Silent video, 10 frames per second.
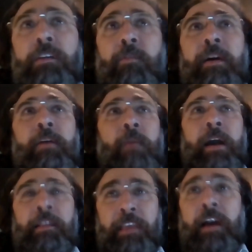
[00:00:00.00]
while
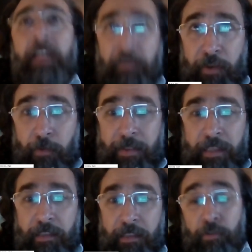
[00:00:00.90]
they are evaluating
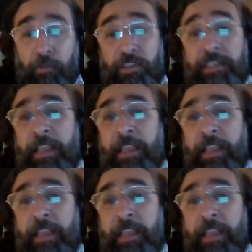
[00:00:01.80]
technologies.